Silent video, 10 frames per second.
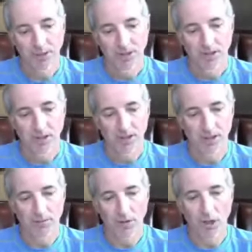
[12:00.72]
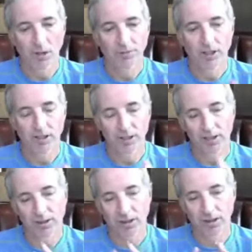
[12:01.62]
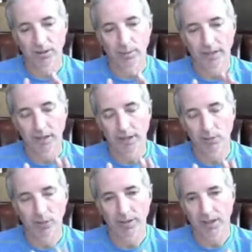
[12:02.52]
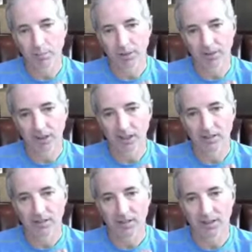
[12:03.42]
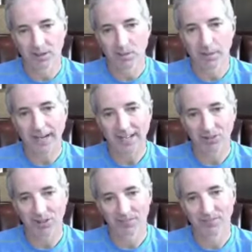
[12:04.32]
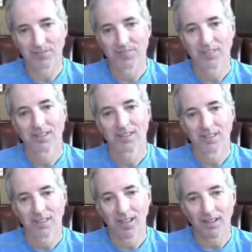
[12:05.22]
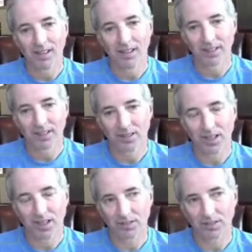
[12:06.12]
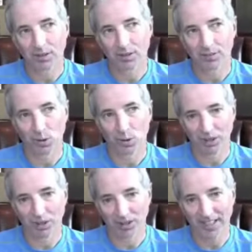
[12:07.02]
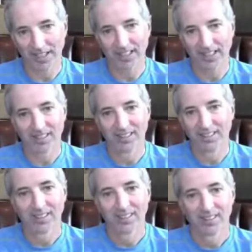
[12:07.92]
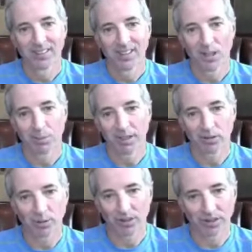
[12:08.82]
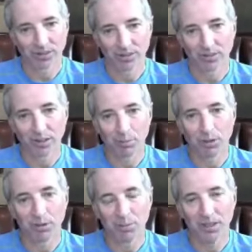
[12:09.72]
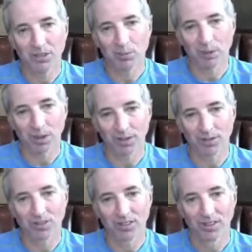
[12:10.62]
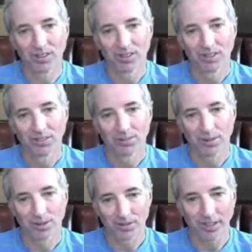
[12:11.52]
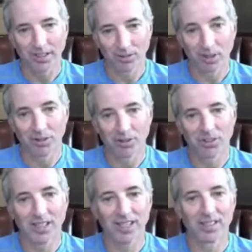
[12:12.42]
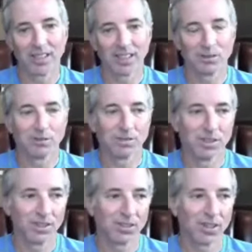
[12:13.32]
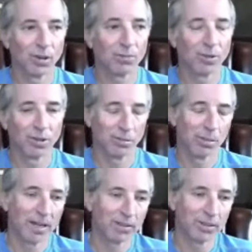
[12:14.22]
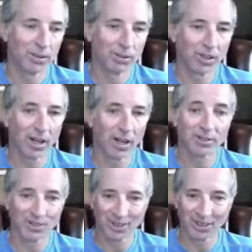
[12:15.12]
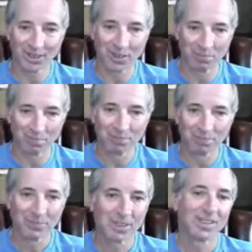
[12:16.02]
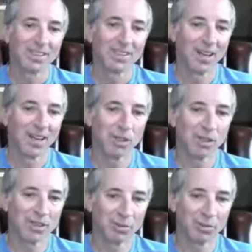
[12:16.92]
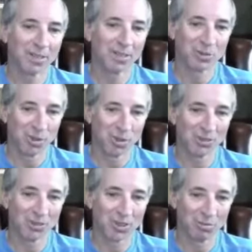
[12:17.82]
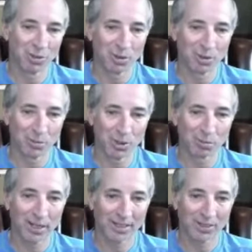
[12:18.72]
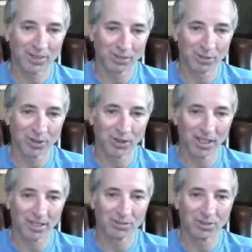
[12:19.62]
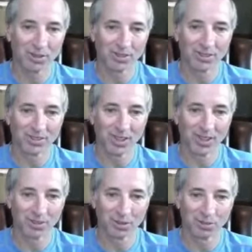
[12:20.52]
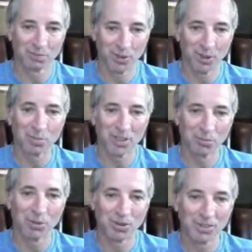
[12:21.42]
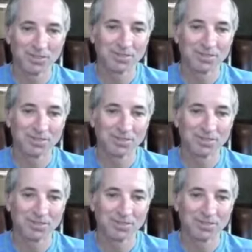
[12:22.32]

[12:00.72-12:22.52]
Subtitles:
in an evolved condition is married with empathy and compassion, and it's not so formulaic. But as we disassemble the piece parts, for the sake of our understanding, it's helpful, in my view, to isolate them. But then we have to reassemble them in the practice of real life with other real people.